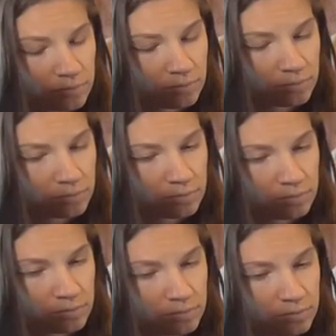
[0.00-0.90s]

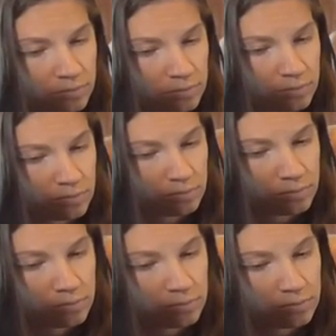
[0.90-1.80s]

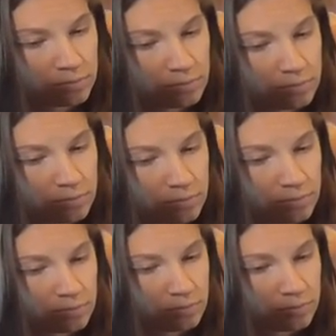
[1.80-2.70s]

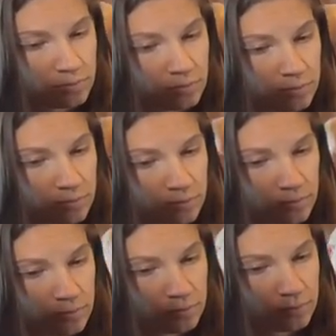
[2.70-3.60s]

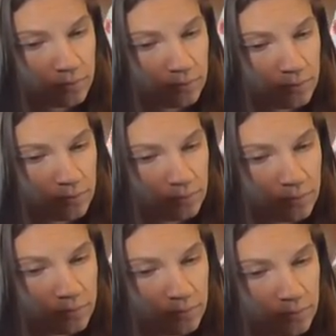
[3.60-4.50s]

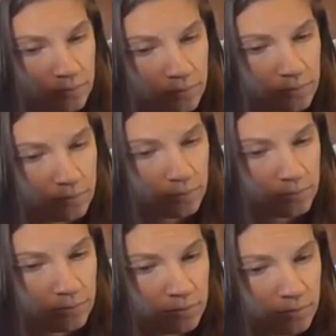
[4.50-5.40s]

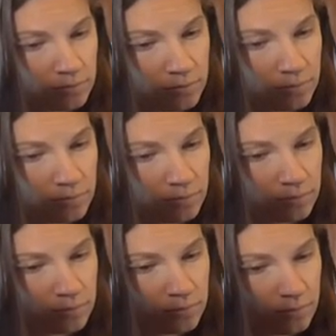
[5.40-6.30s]

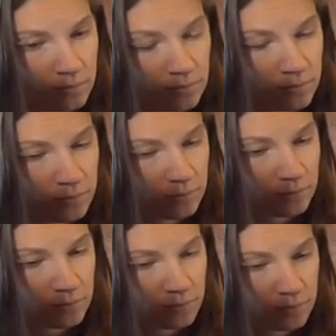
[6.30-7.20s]

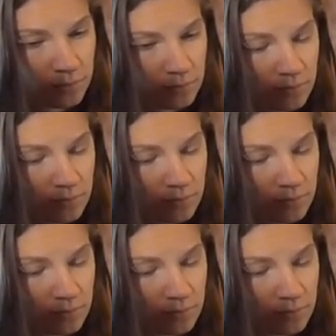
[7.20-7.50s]
(not speaking)